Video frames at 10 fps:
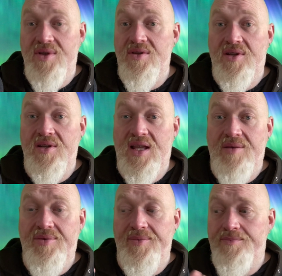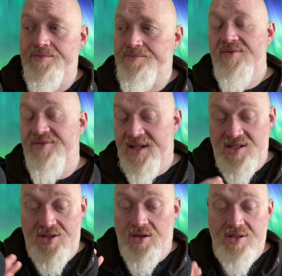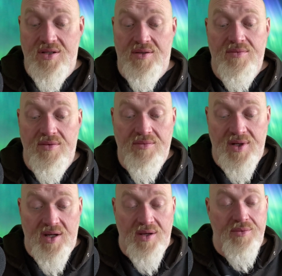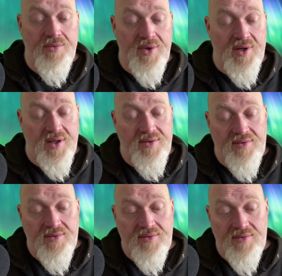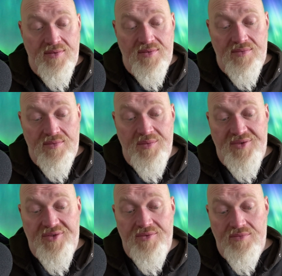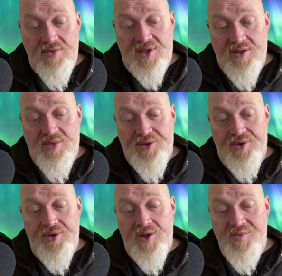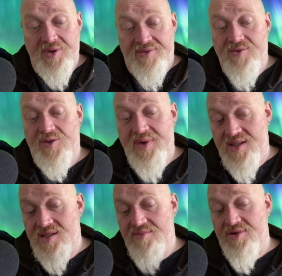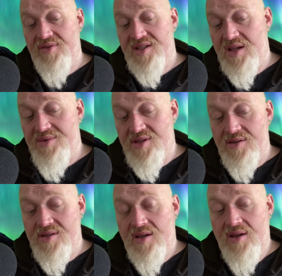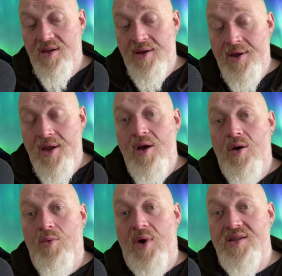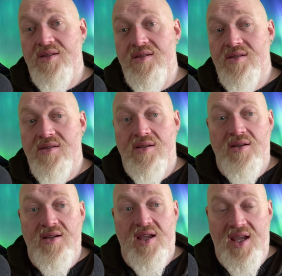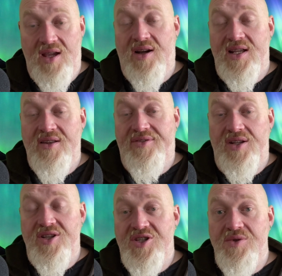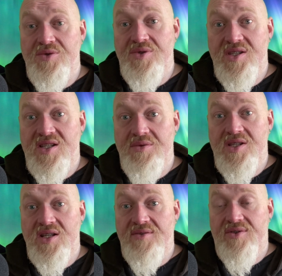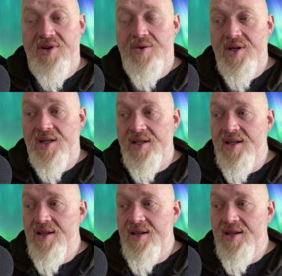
that can happen in fact a doctor when i when i when we I took my daughter to the hospital, I've talked about this in previous episodes. Once he identified that she was autistic, which he did very quickly,